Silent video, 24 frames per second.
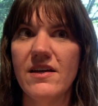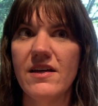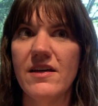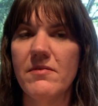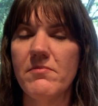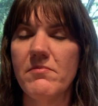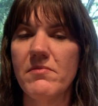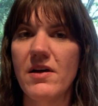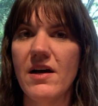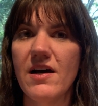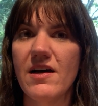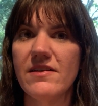
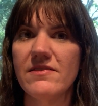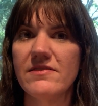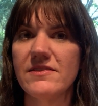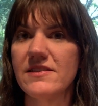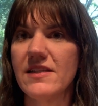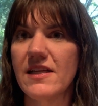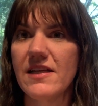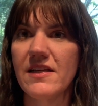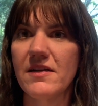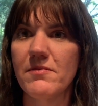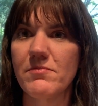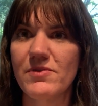am not
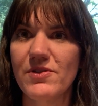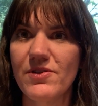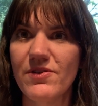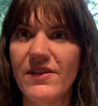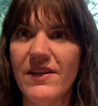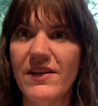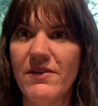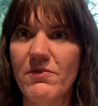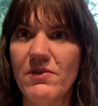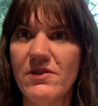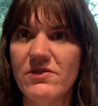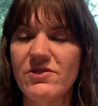staying up too
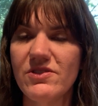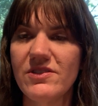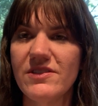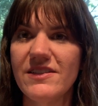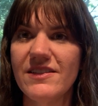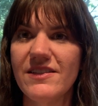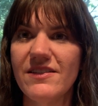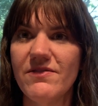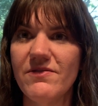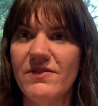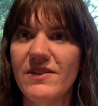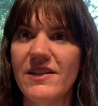late watching
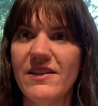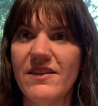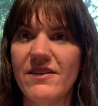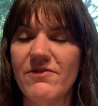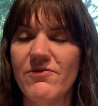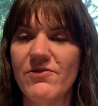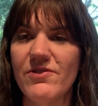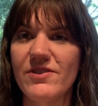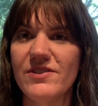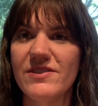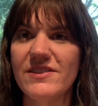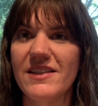
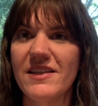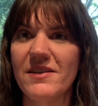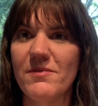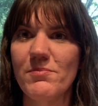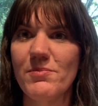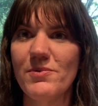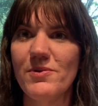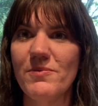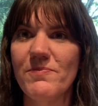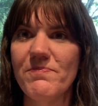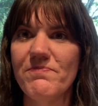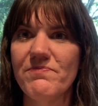TV, for
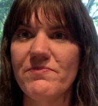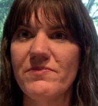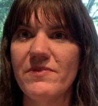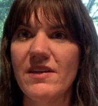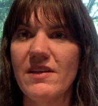example,